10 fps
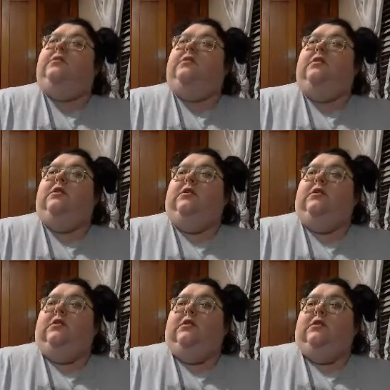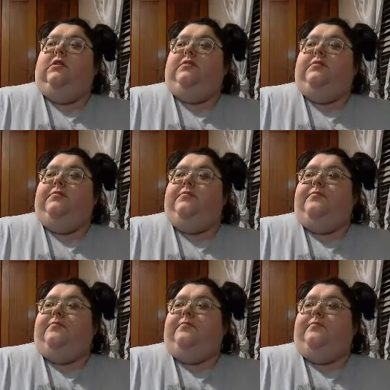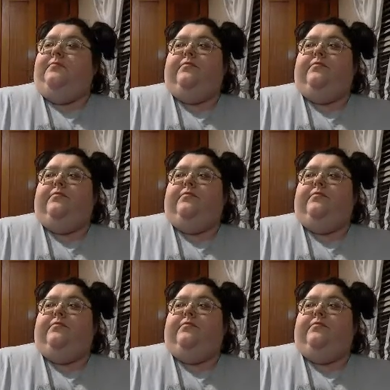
(silence)